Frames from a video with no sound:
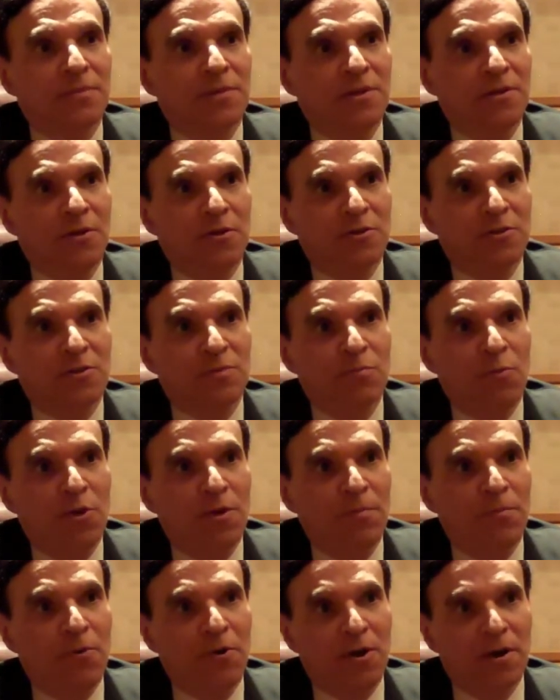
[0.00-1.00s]
in no
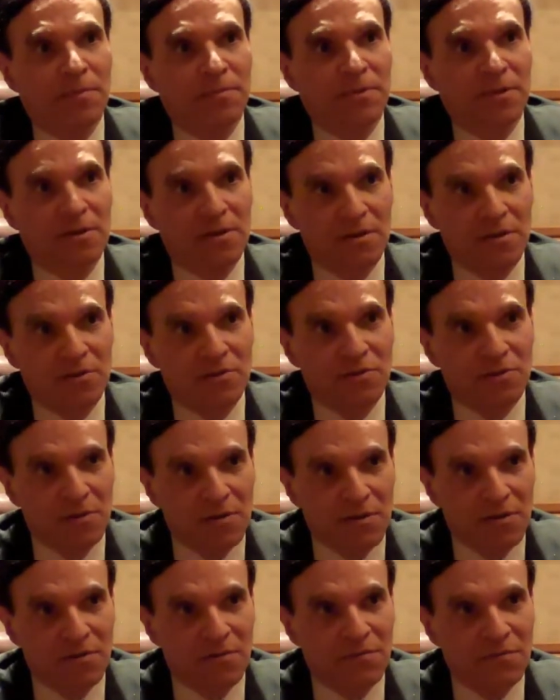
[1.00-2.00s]
small part because
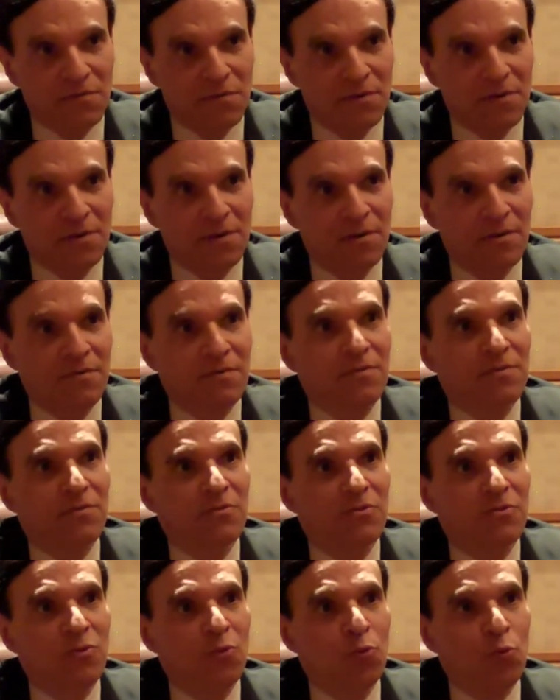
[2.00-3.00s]
of
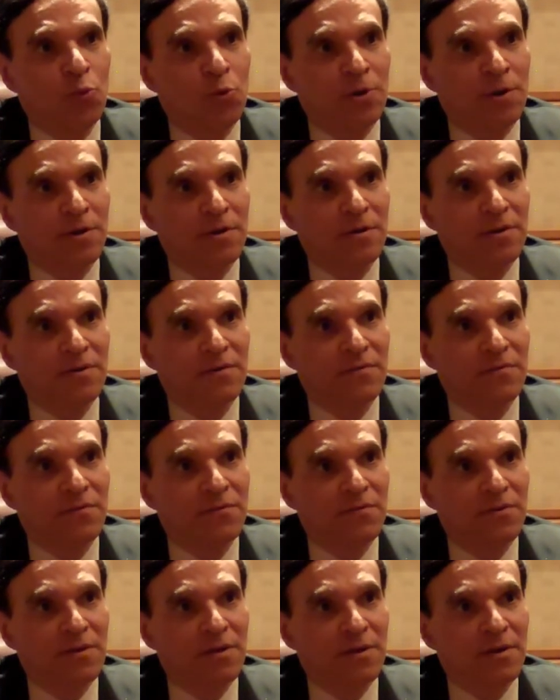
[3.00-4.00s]
the work
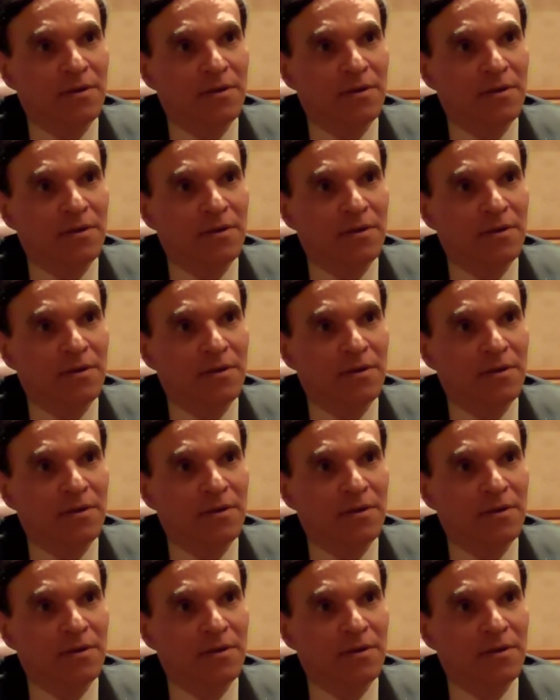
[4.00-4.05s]
of